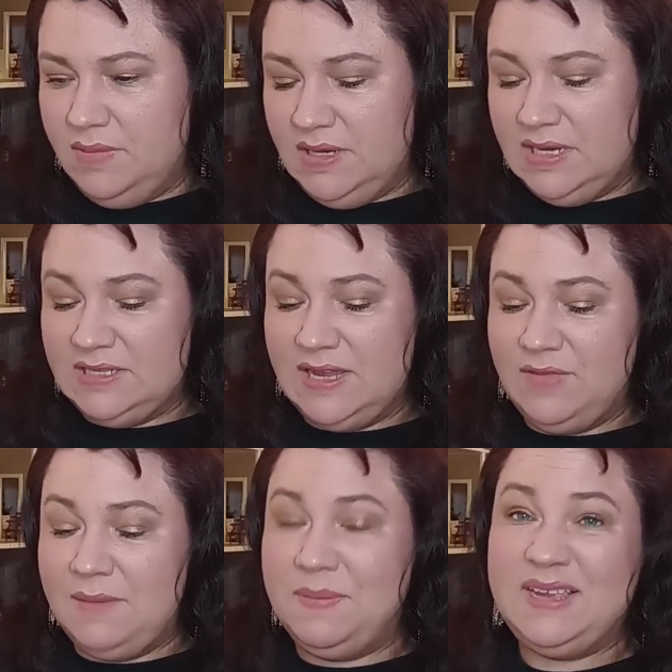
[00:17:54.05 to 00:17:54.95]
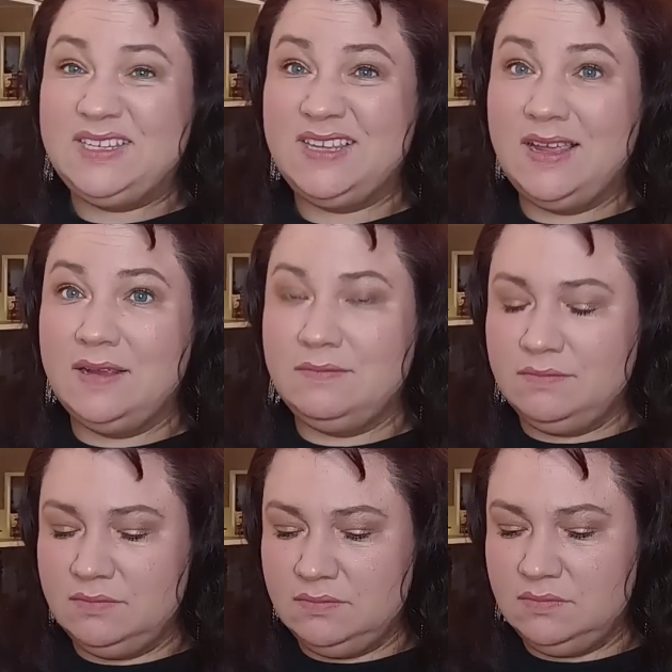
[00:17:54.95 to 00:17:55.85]
But it does have that peach scent.
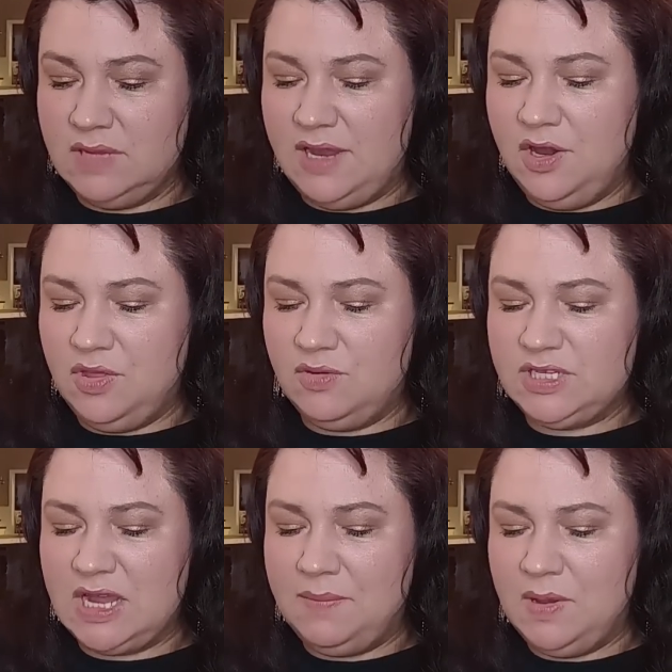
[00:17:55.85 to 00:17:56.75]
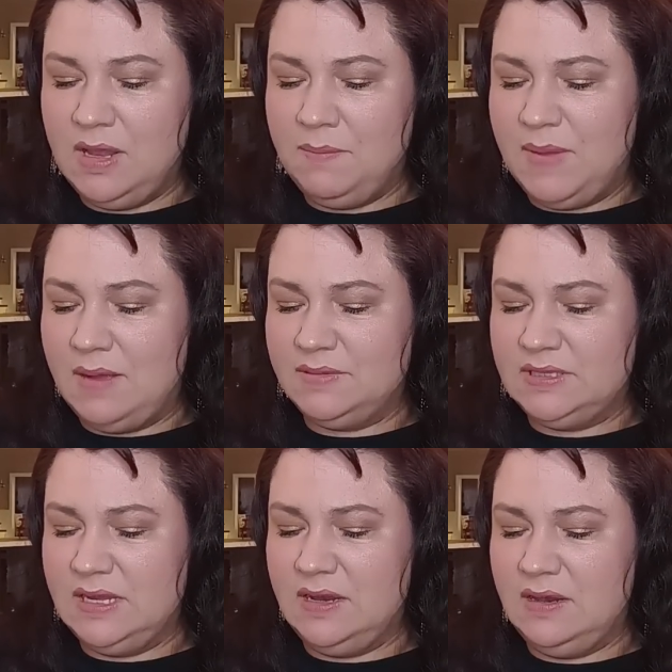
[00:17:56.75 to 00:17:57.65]
I know there was a couple of lip
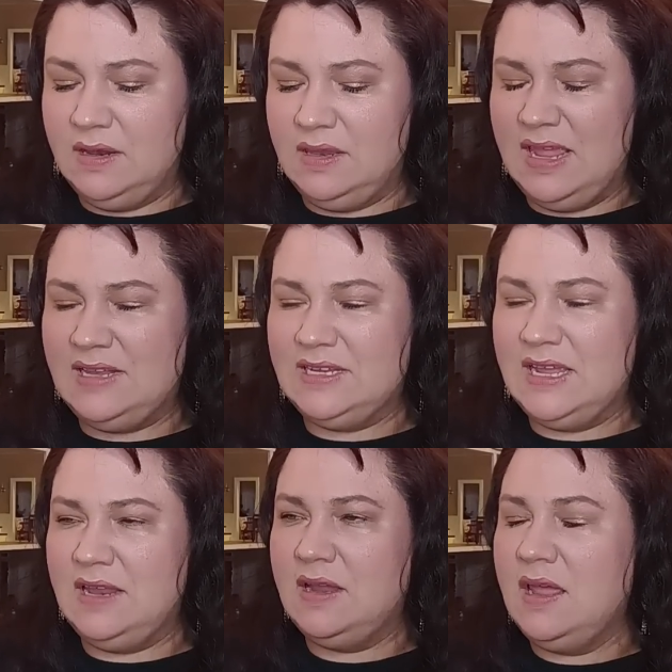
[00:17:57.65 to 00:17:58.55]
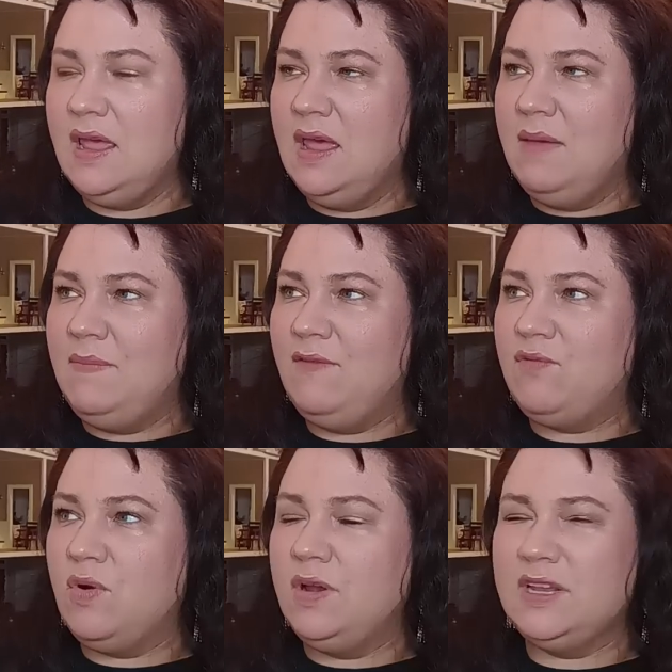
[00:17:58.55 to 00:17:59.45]
balms that they did
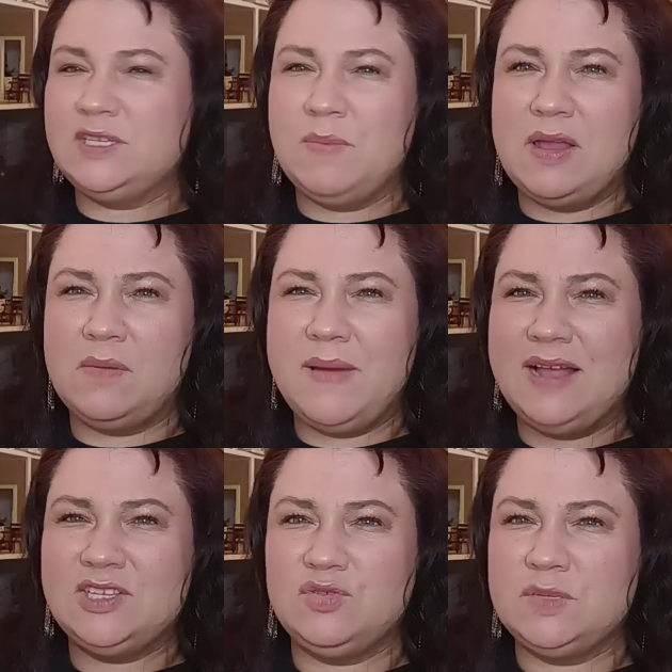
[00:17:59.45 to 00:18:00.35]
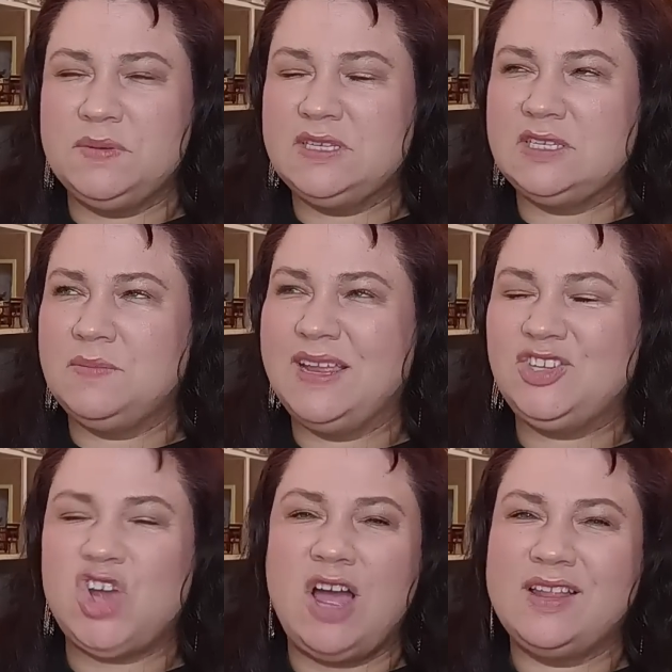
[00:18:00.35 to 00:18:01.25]
before in the smaller pots that were supposed to smell
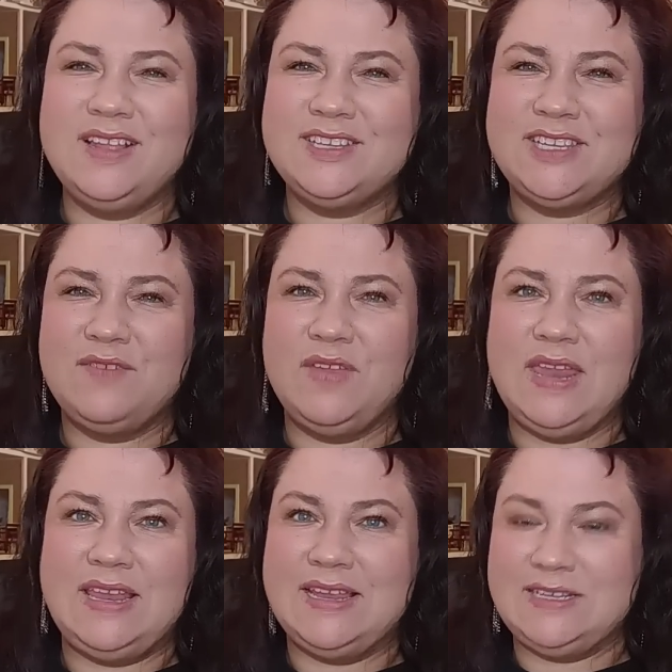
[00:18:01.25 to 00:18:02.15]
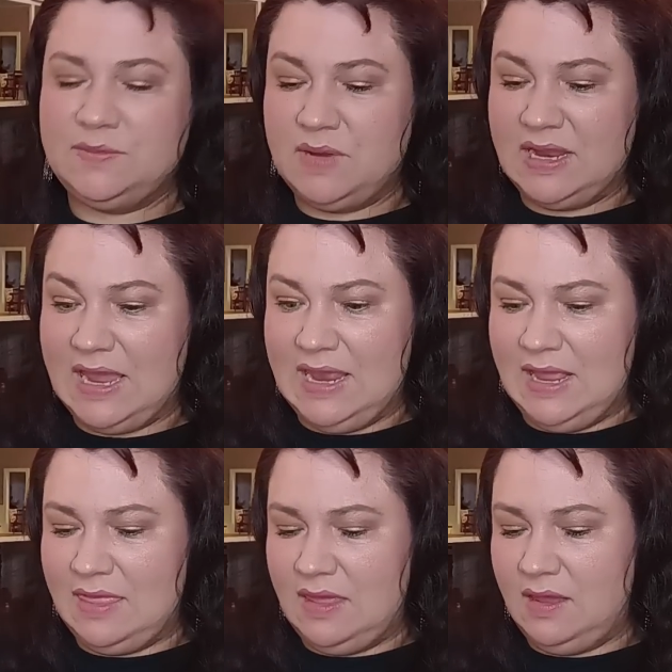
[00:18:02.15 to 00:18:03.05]
like chocolate and stuff, and they didn't smell like
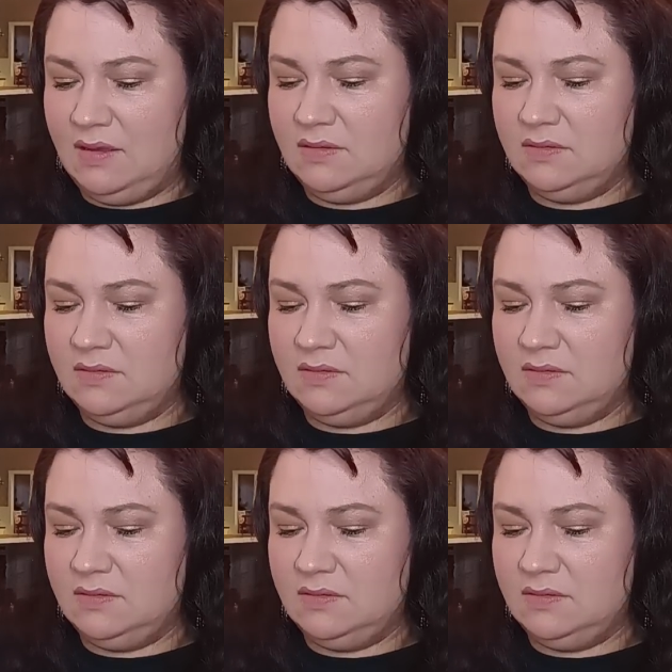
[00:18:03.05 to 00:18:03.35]
anything.